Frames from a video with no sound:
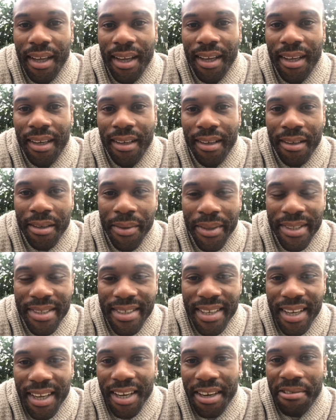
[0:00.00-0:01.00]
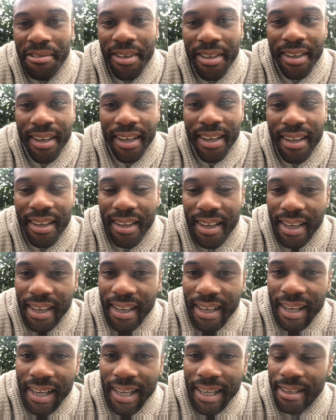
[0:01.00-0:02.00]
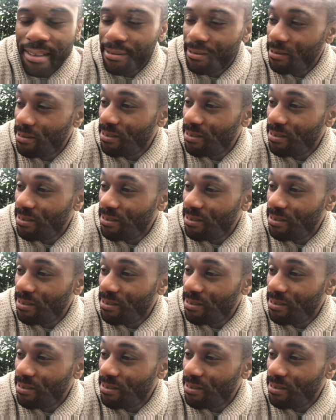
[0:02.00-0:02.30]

Hello, it's Kieran, aka